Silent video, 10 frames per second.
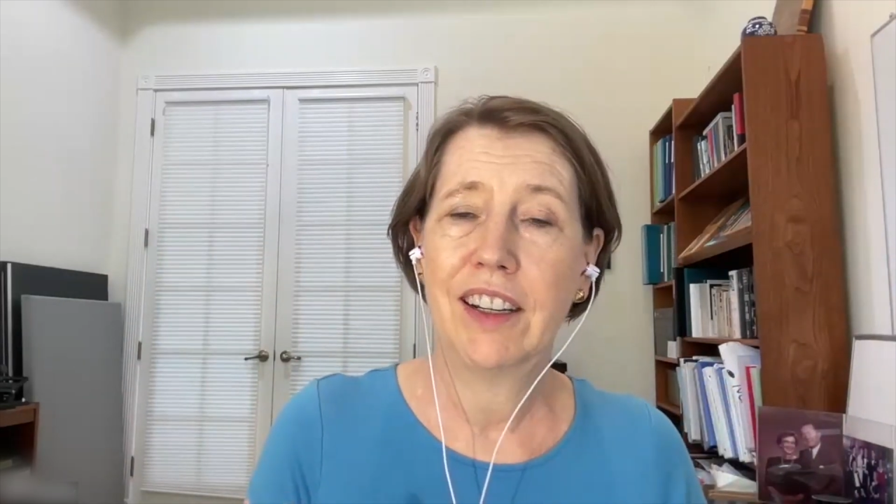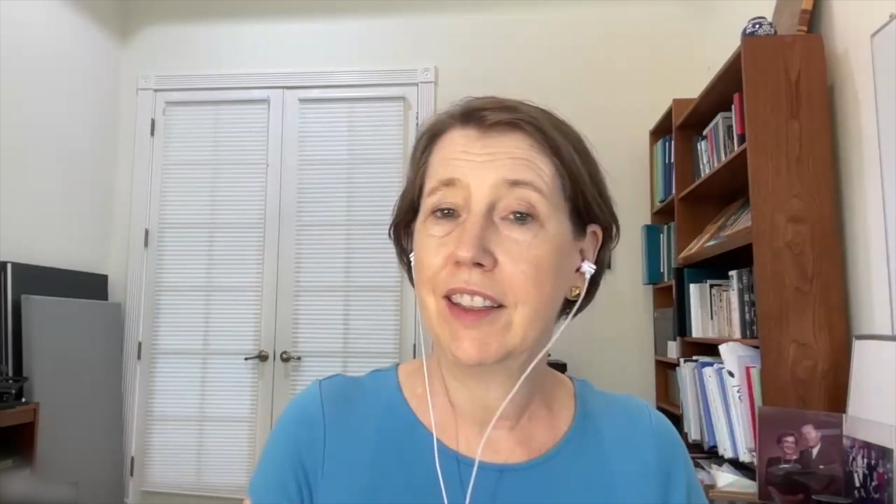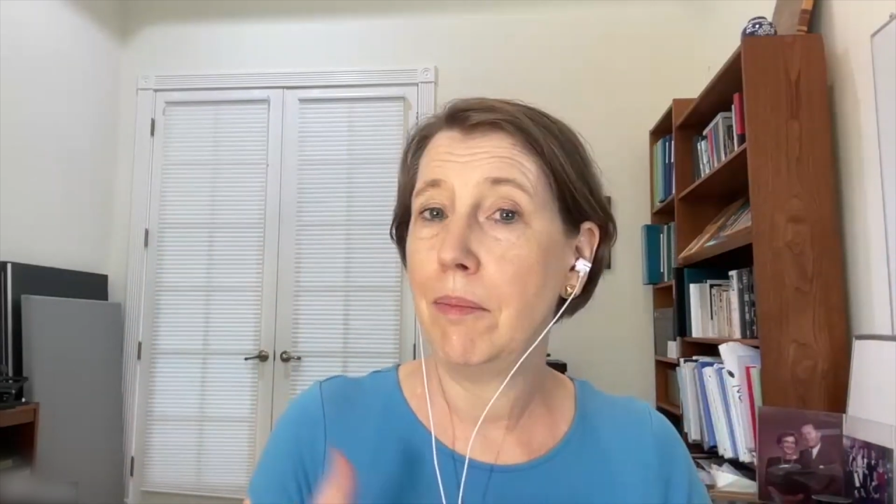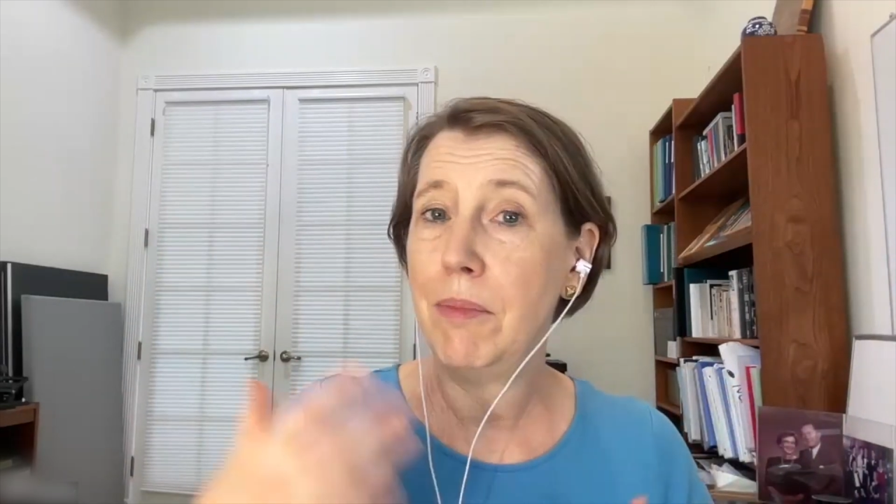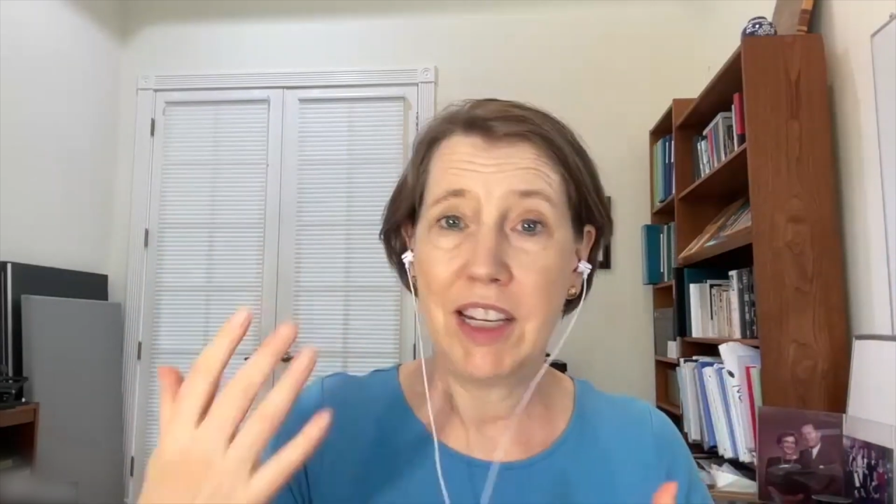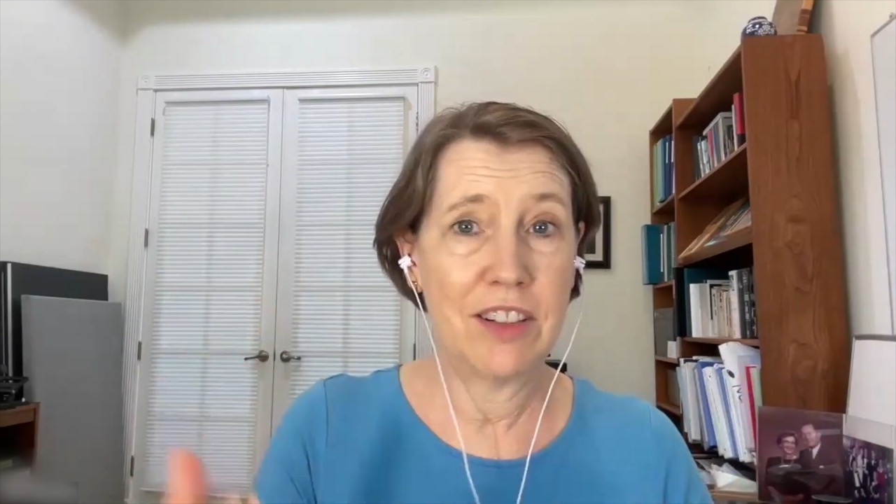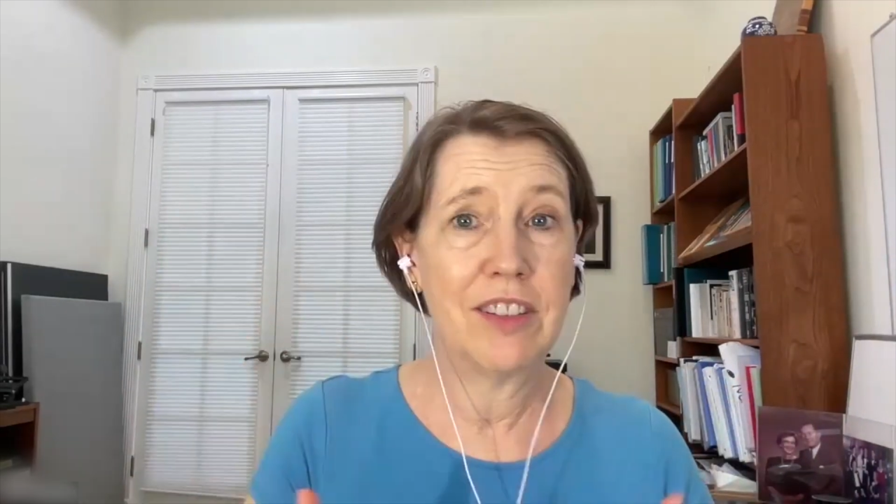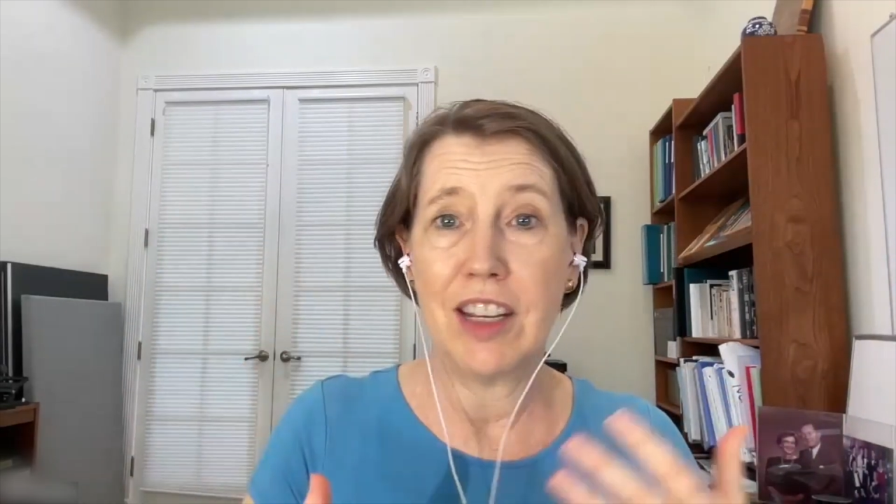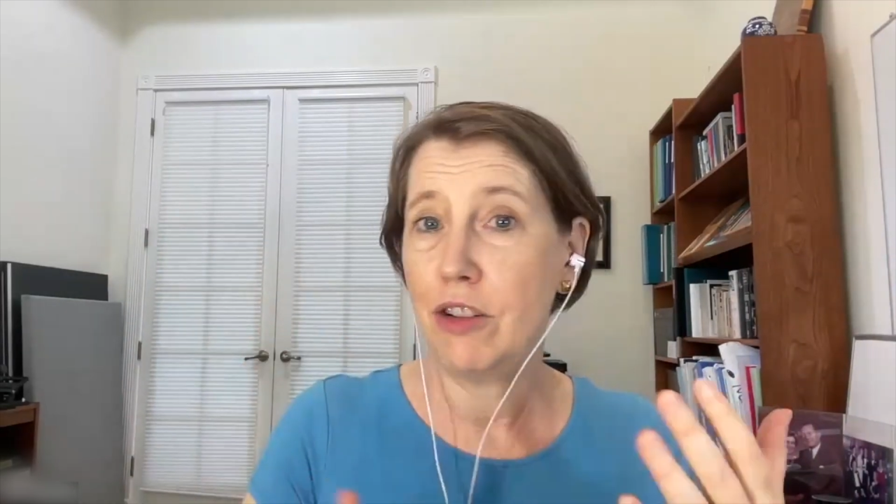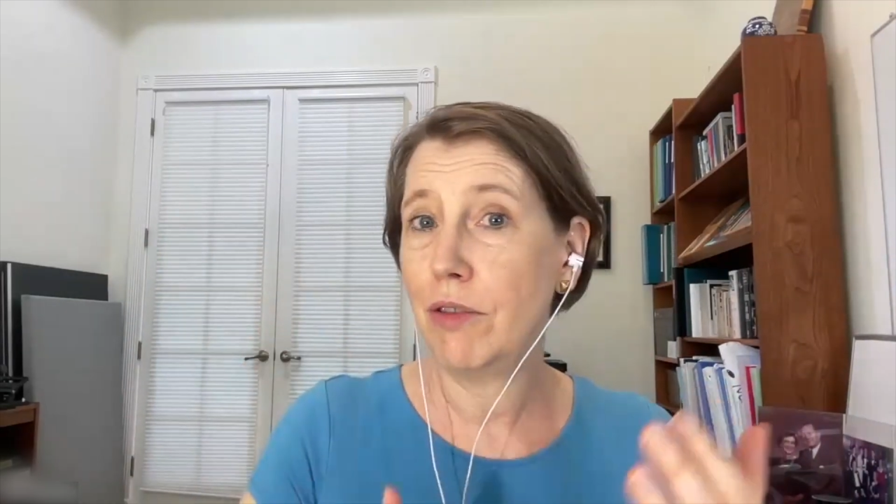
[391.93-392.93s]
that means
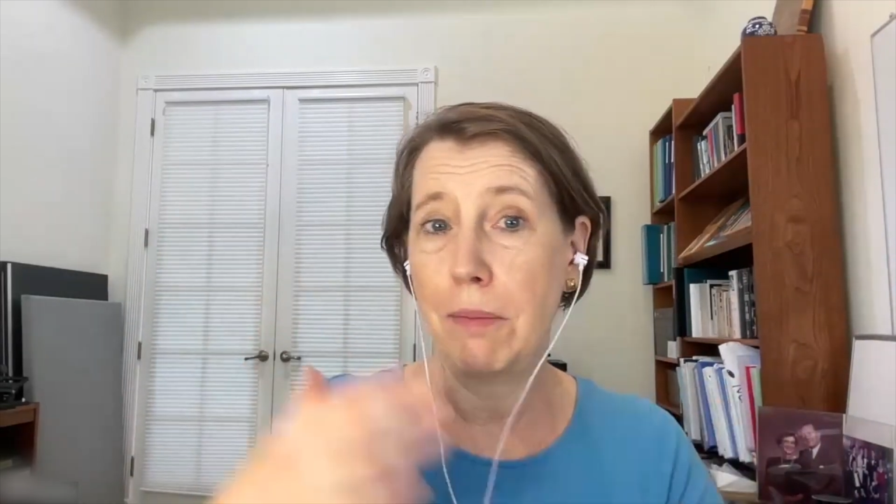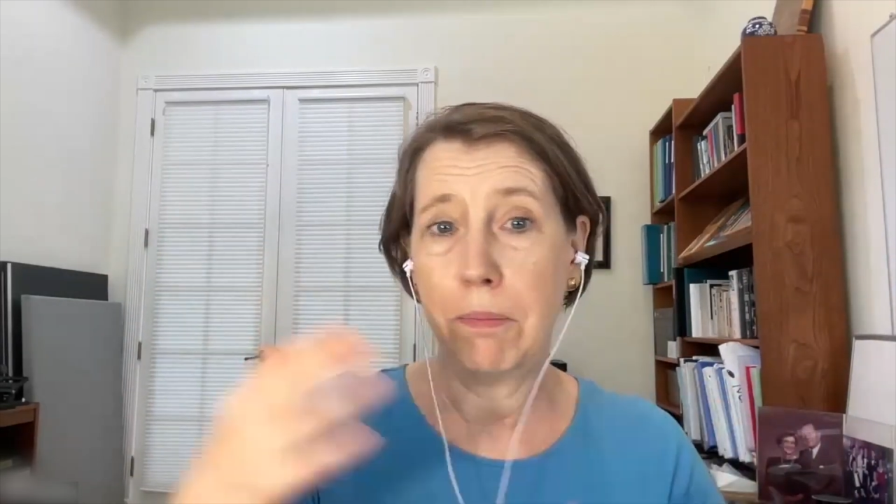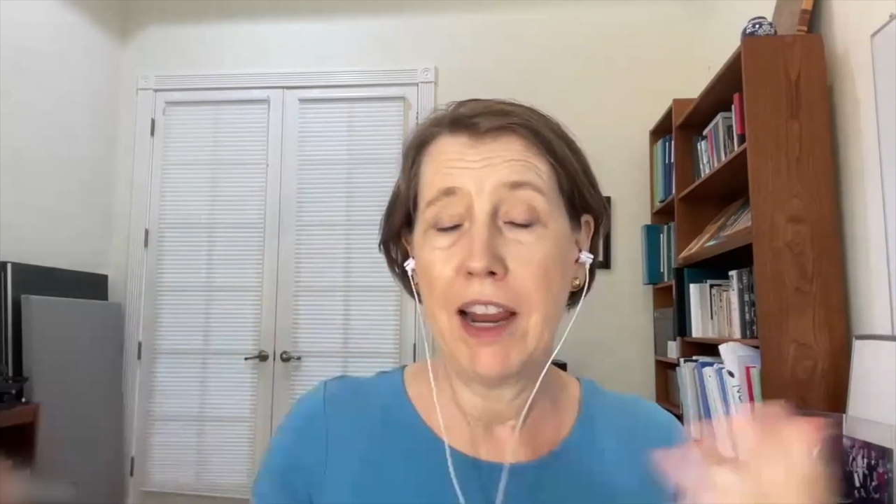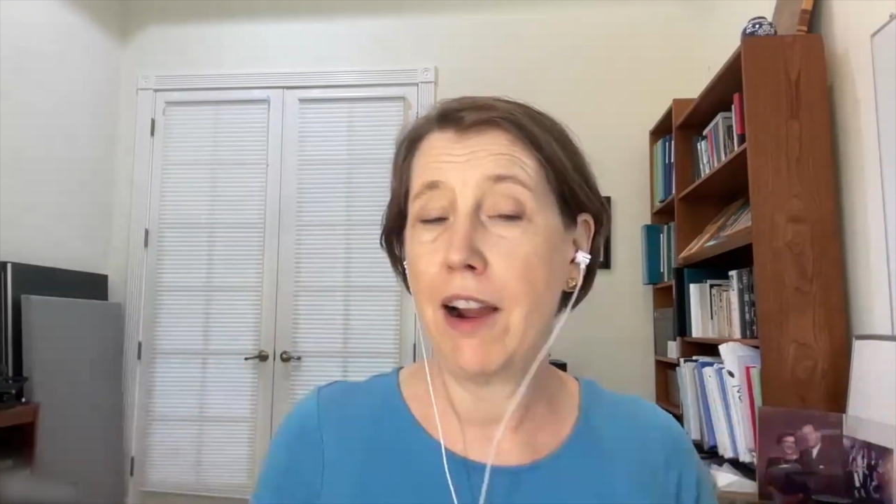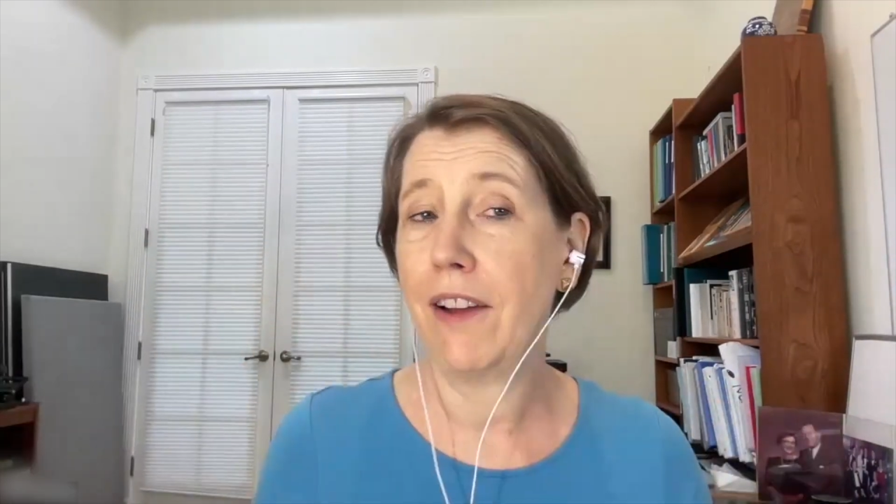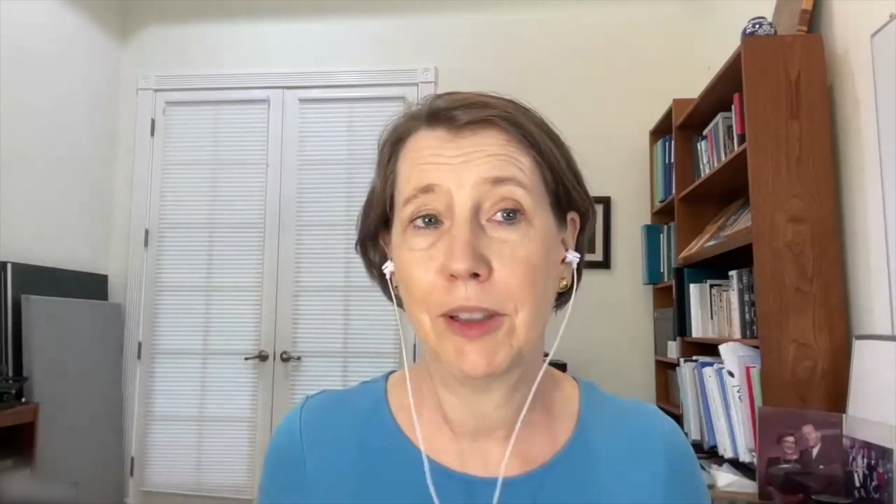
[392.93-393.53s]
that you get payoffs